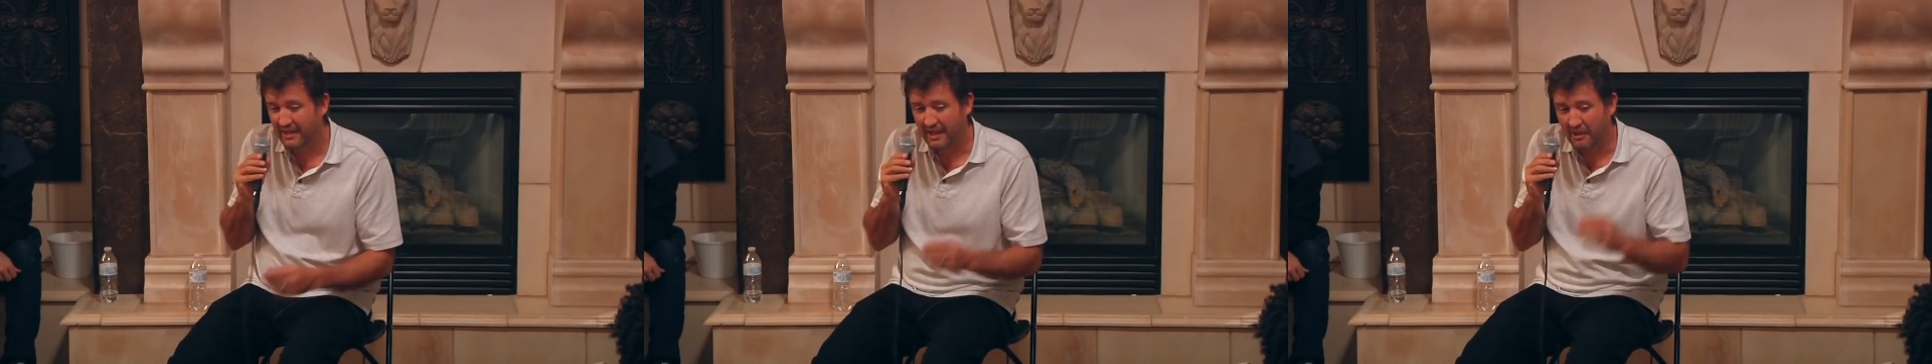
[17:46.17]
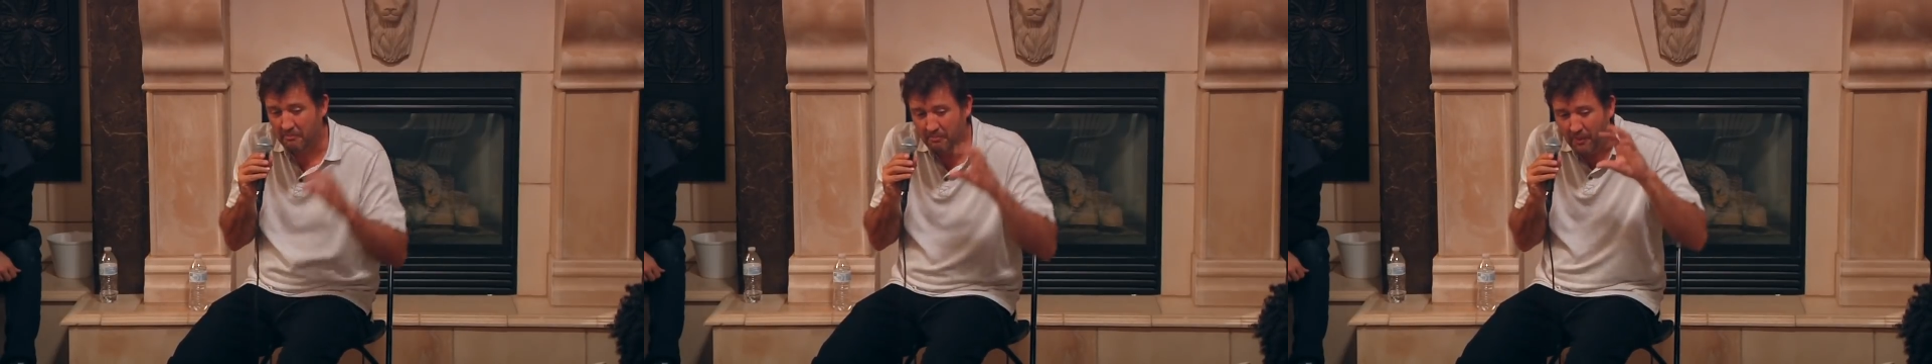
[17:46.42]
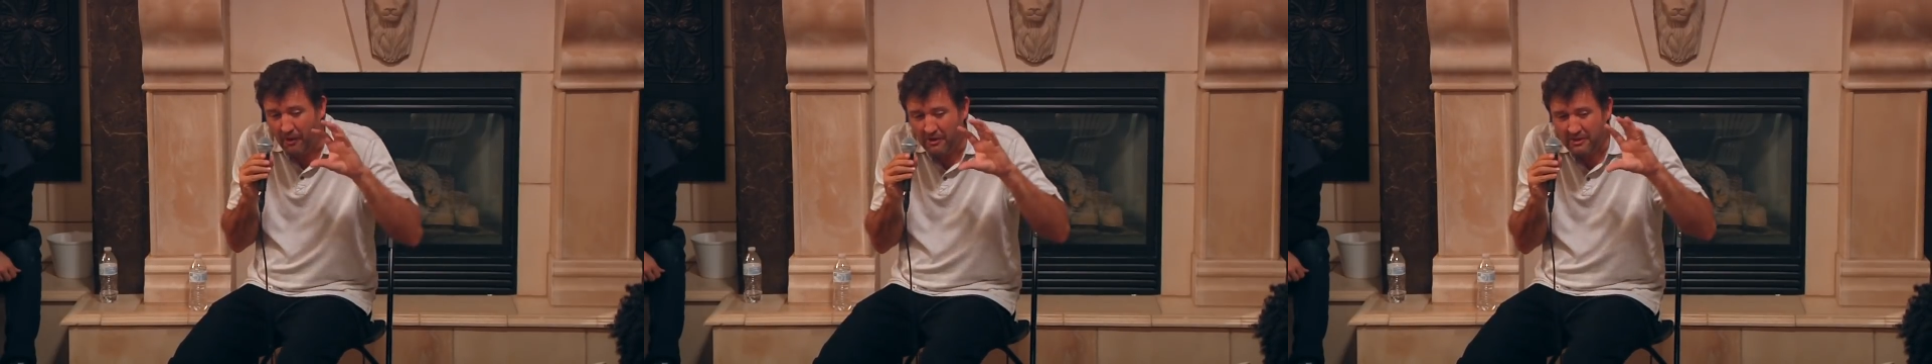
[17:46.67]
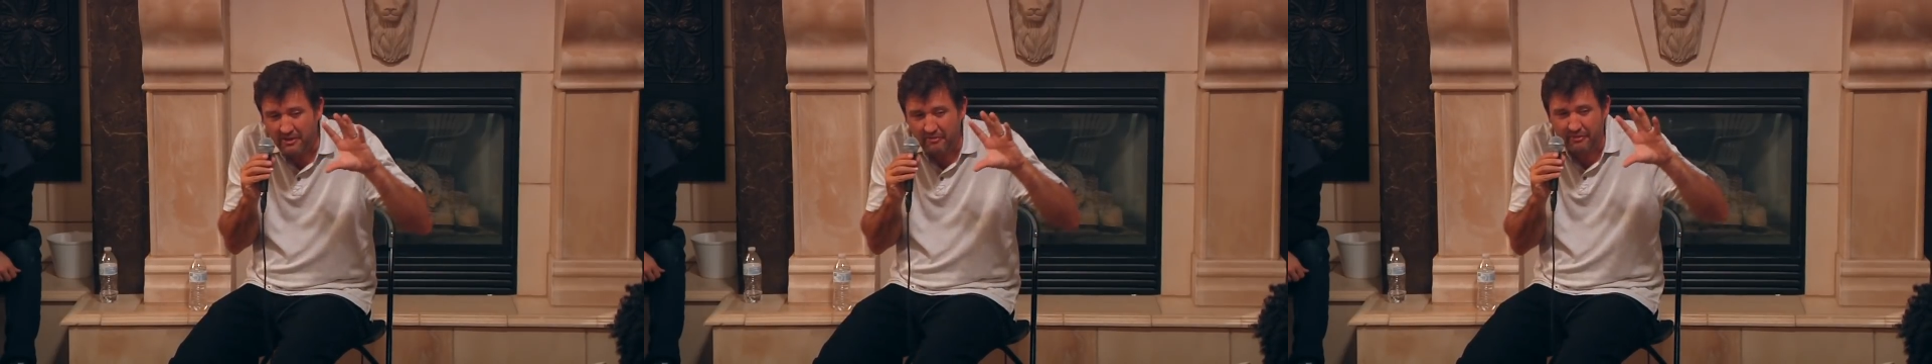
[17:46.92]
Now,
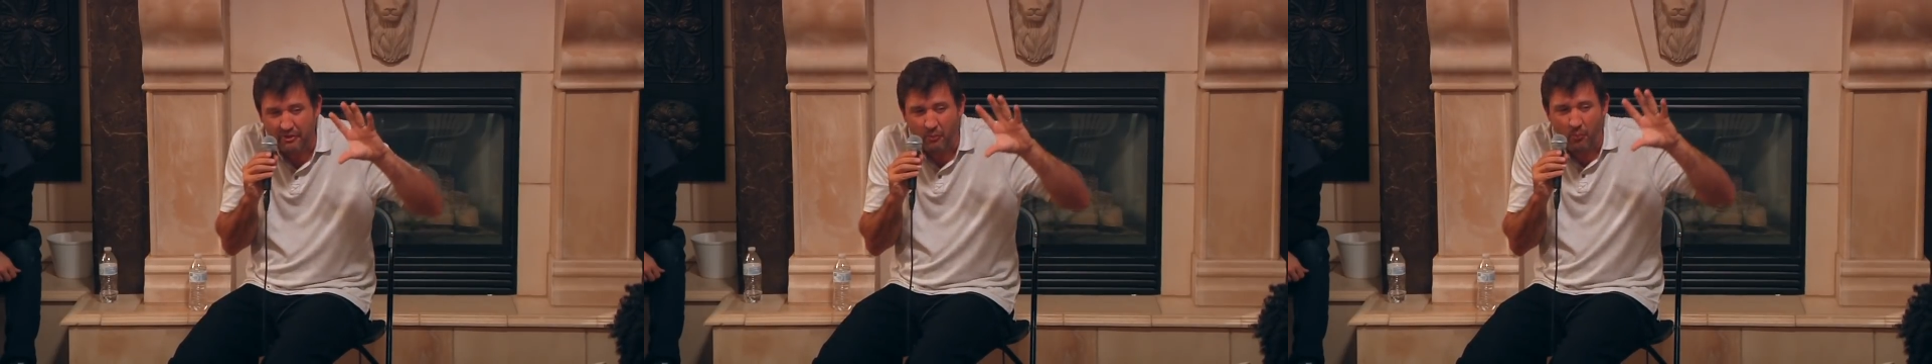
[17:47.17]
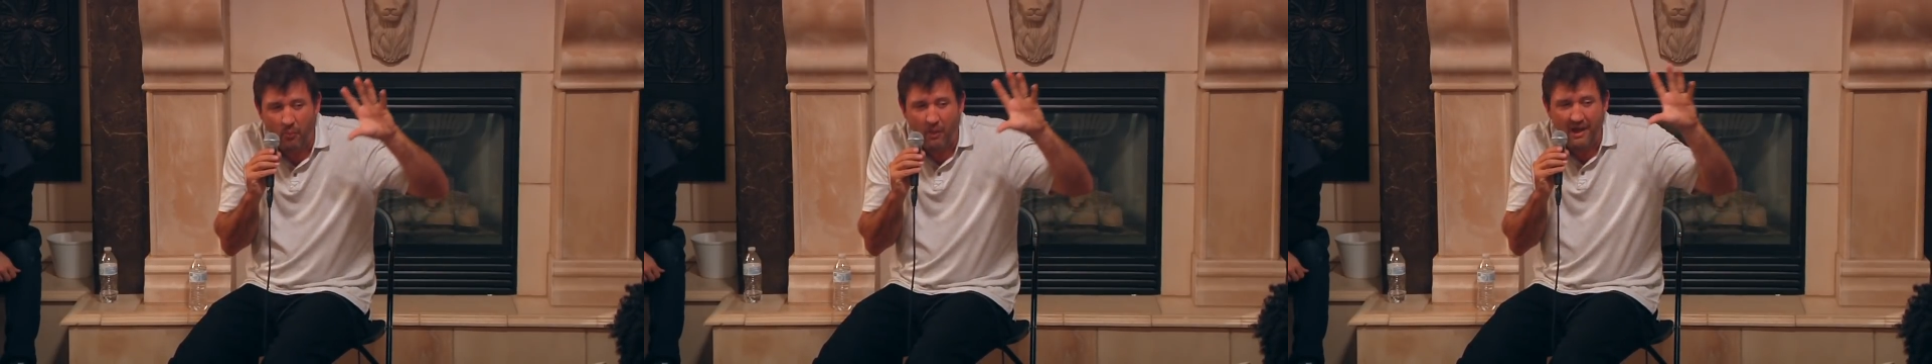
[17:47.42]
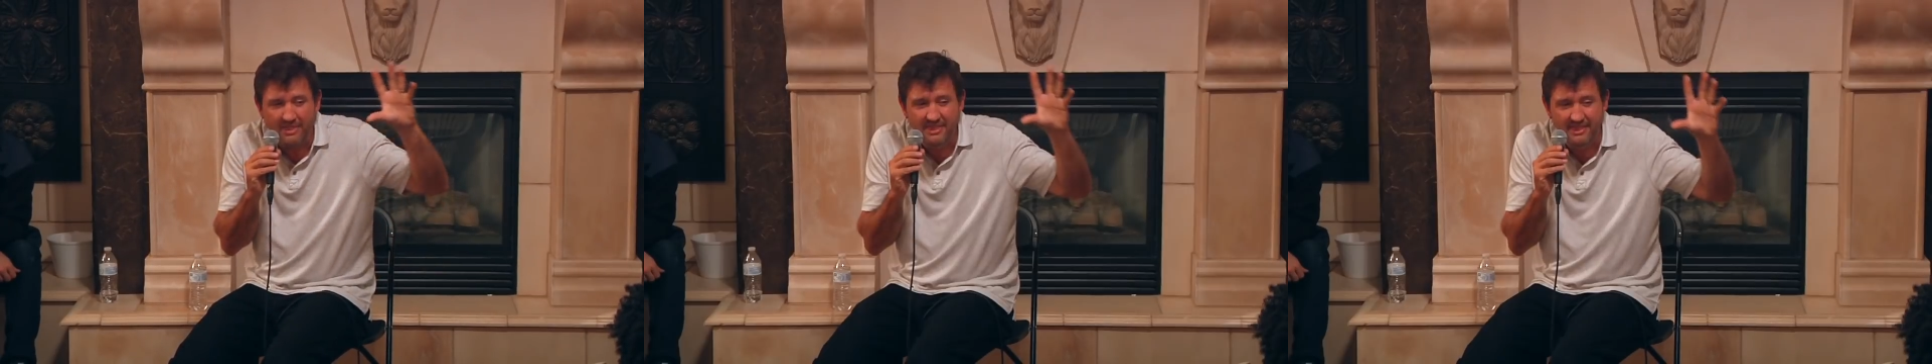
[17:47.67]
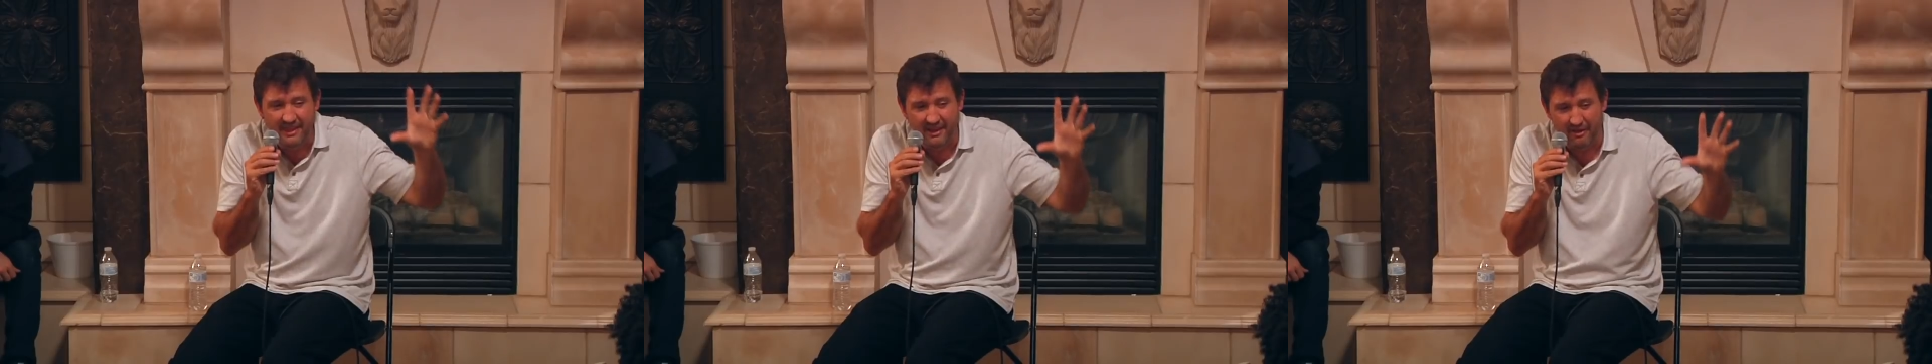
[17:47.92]
part of the wonder